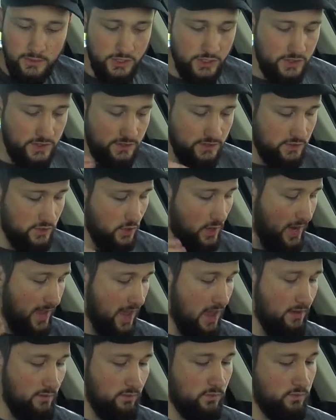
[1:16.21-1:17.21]
just so
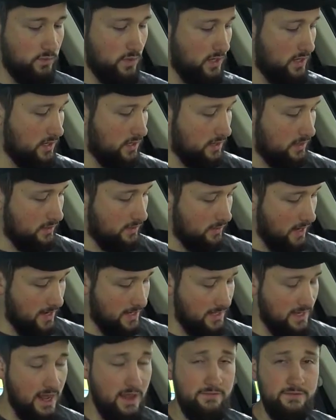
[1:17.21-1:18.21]
I
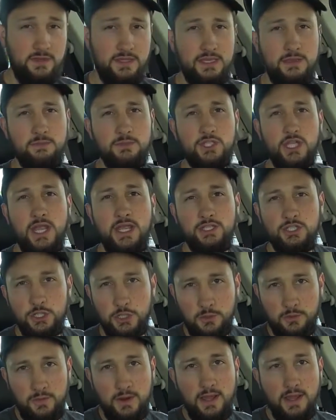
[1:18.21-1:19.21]
didn't have to keep
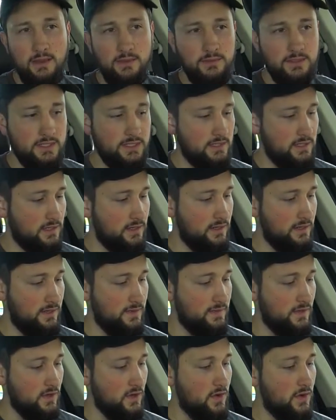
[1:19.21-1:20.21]
changing around in
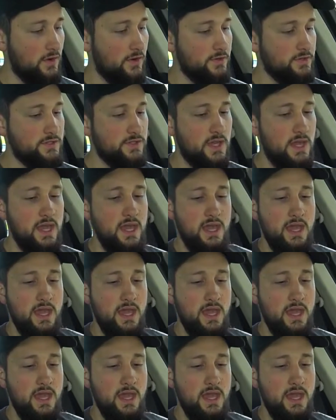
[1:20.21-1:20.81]
the cars.